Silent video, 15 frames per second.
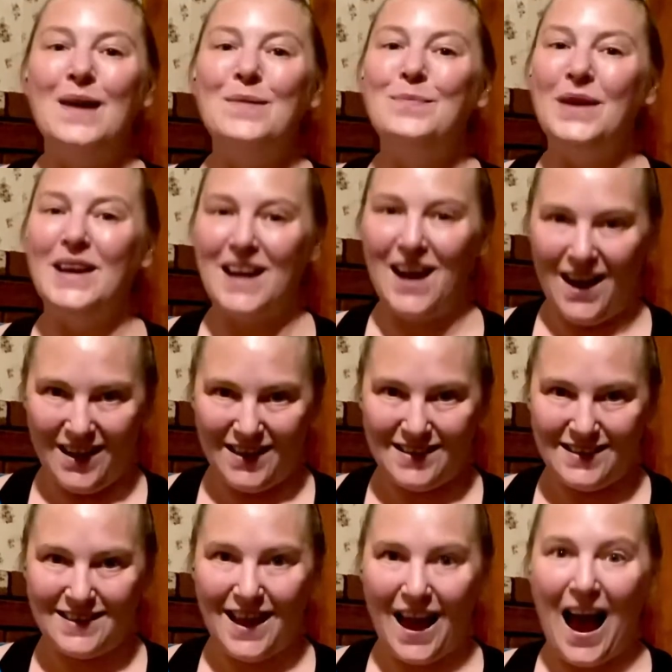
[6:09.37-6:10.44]

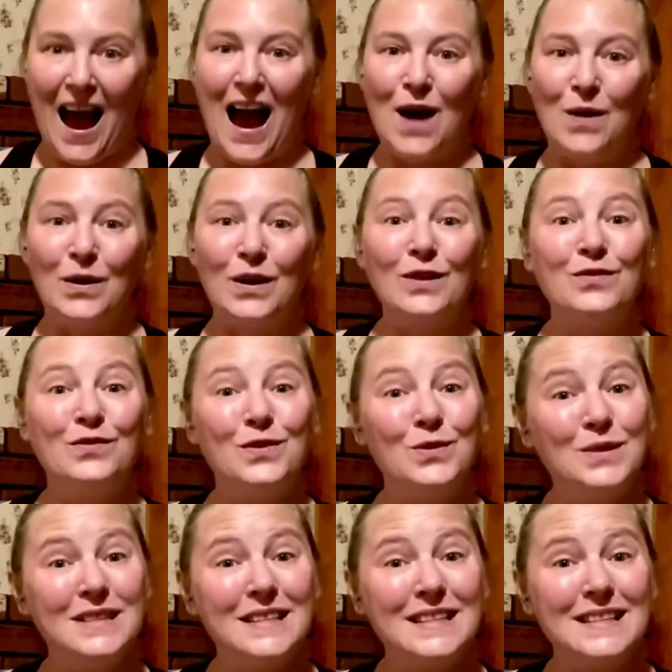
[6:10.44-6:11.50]
because our food
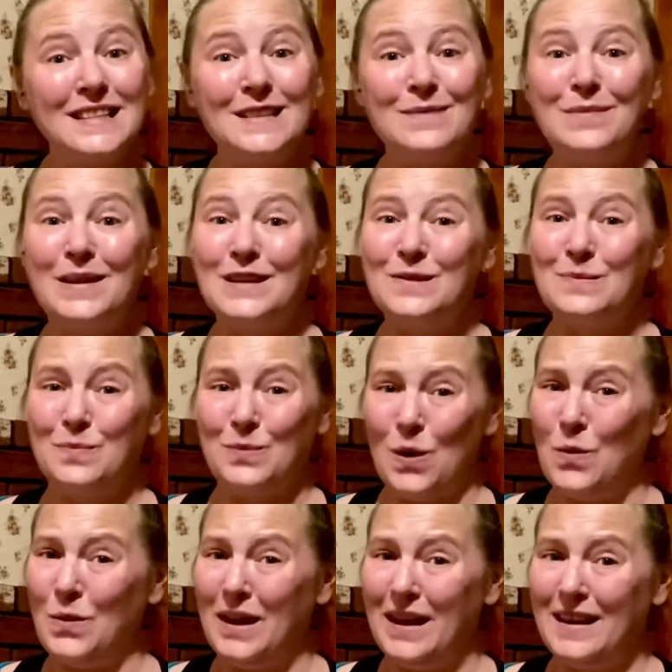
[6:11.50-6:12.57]
system is
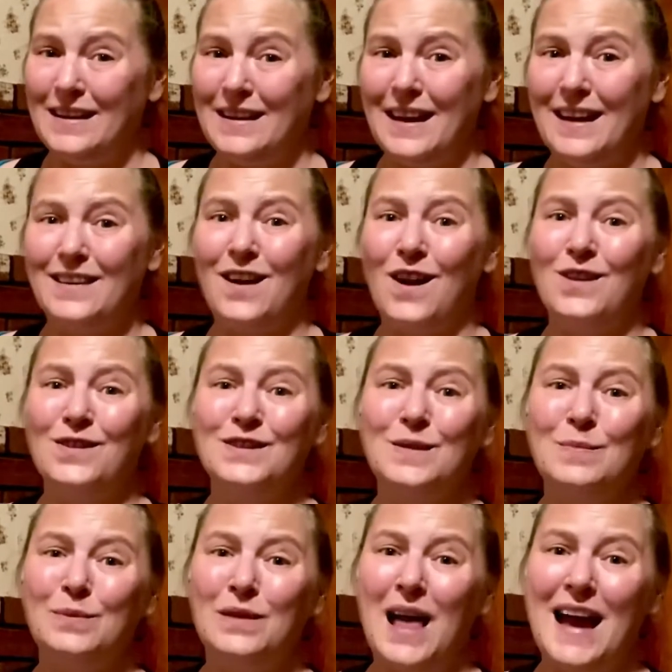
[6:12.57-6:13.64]
broken and our
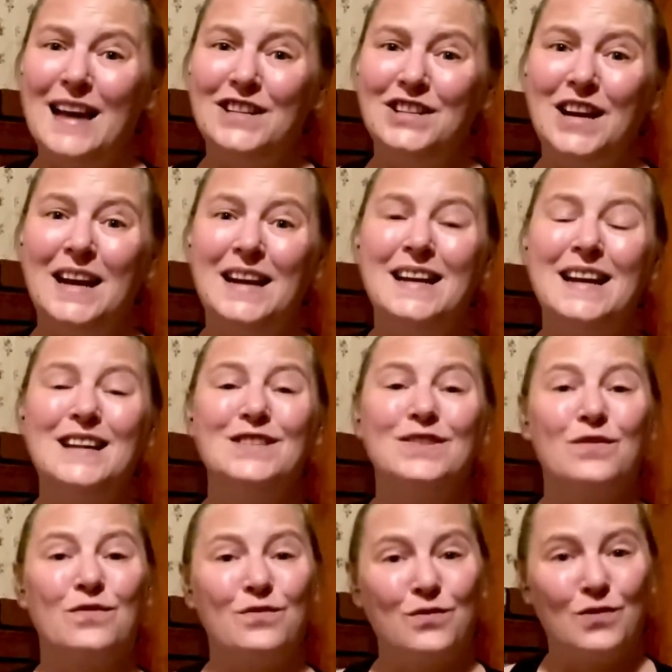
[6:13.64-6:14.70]
supply chain is
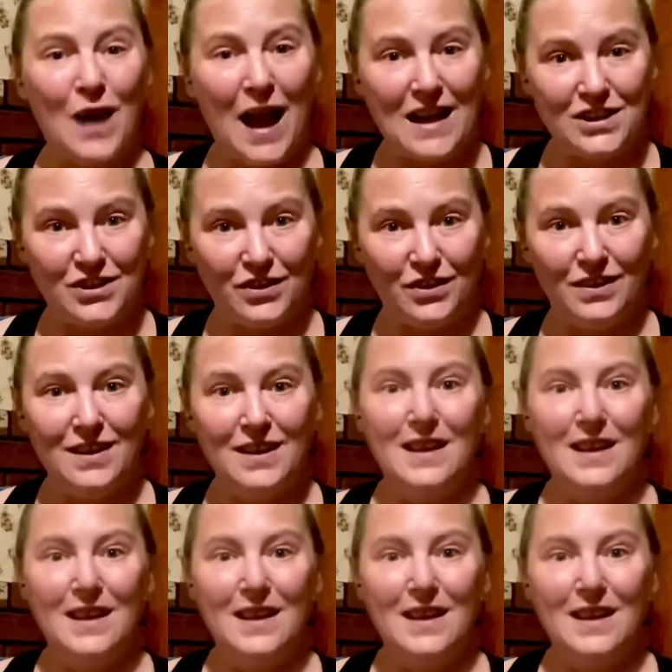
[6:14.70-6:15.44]
fragile.